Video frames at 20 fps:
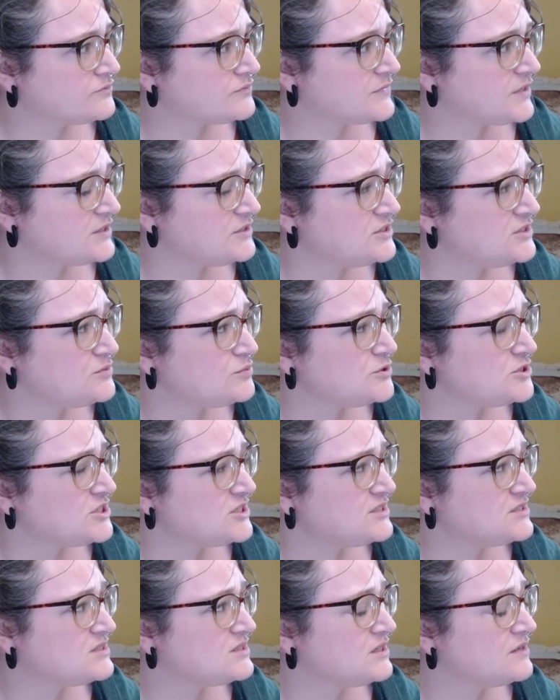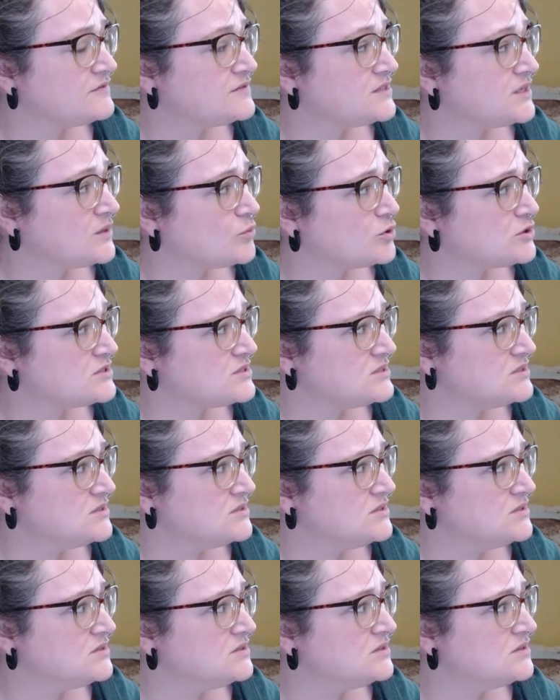just wish I could live somewhere
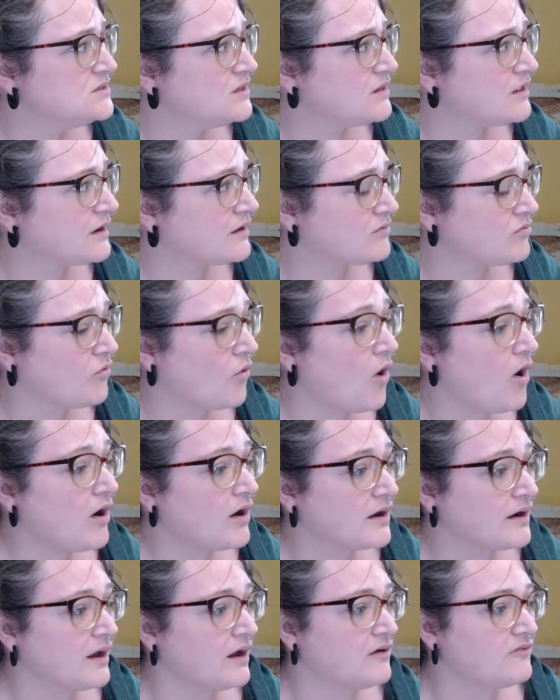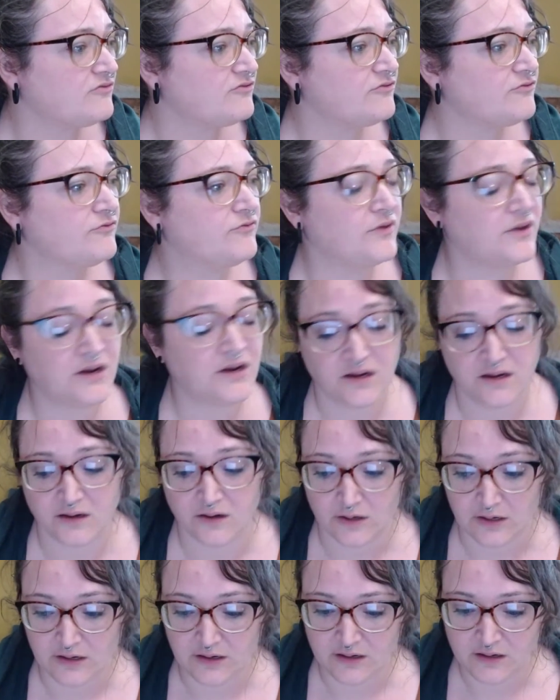long enough that I
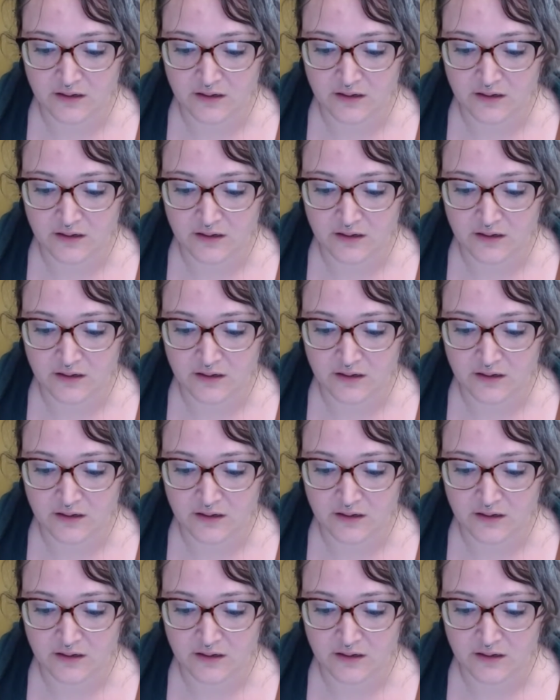could,